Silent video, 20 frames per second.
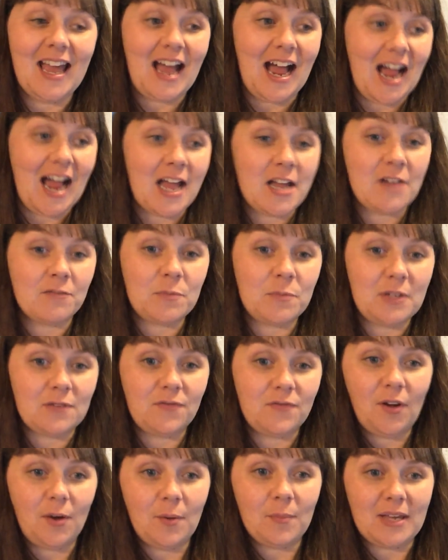I have been
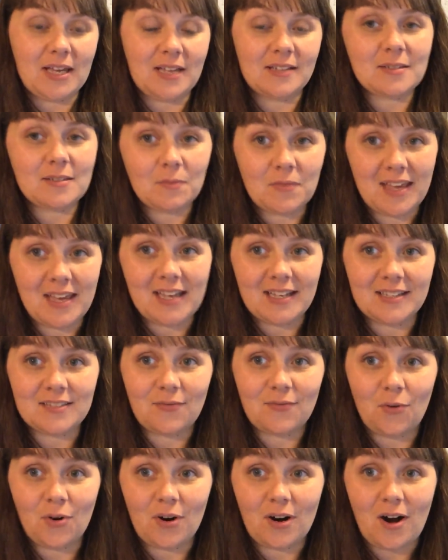filming some things
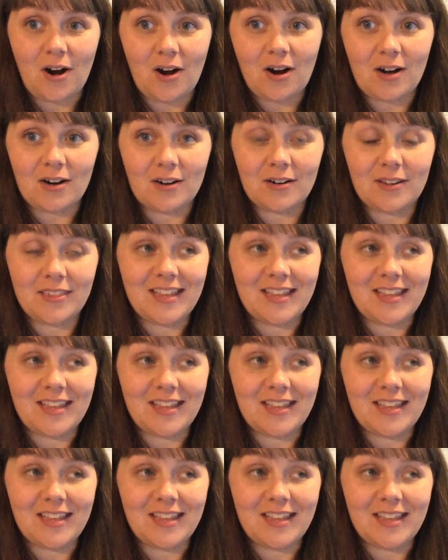for our